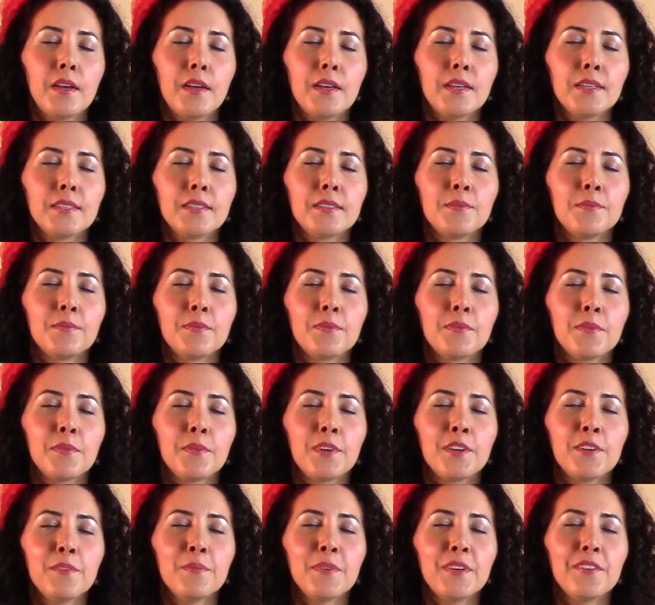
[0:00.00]
And one
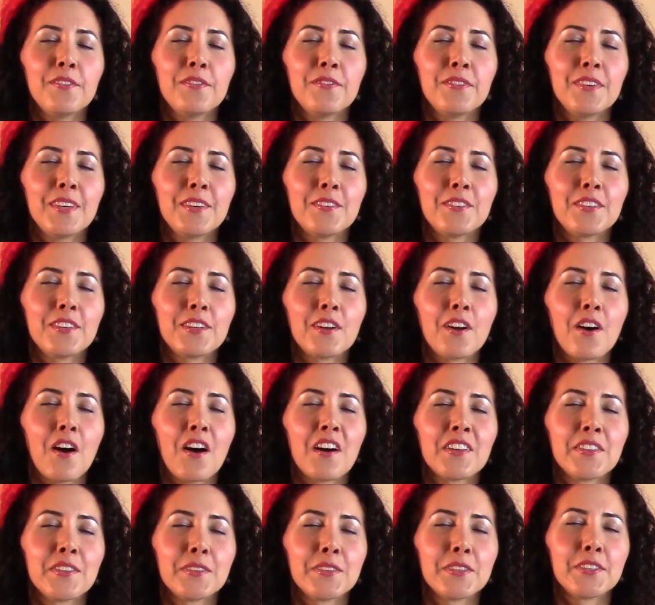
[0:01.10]
of my favorite
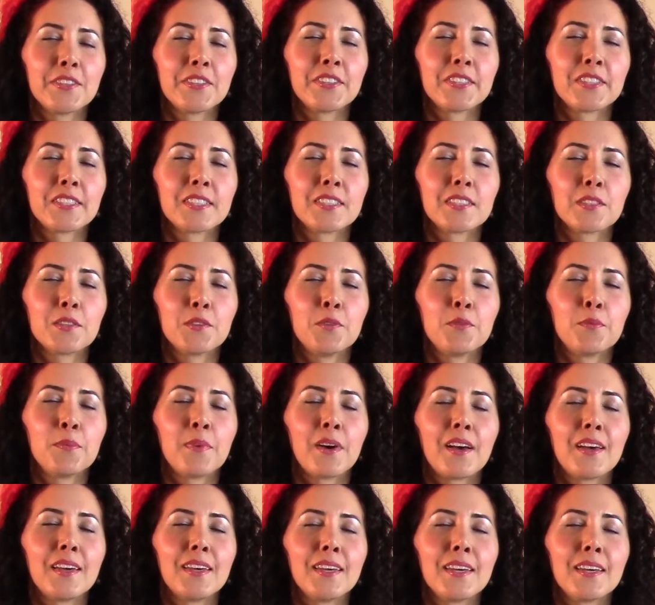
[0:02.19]
authors whom
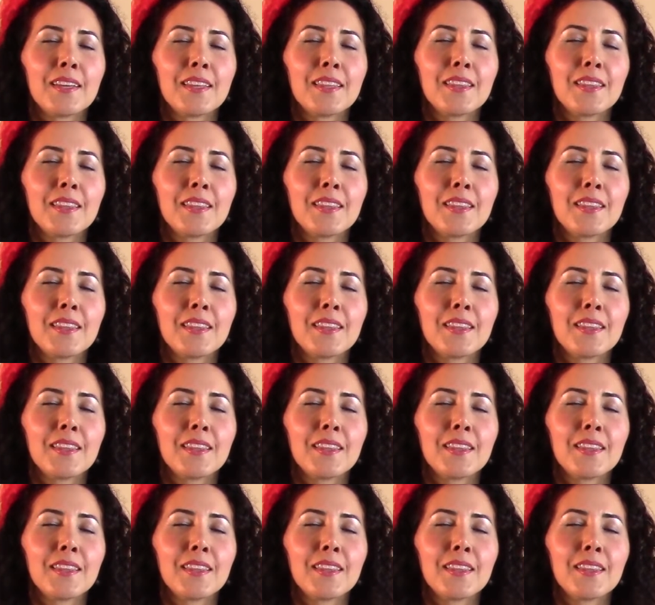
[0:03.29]
I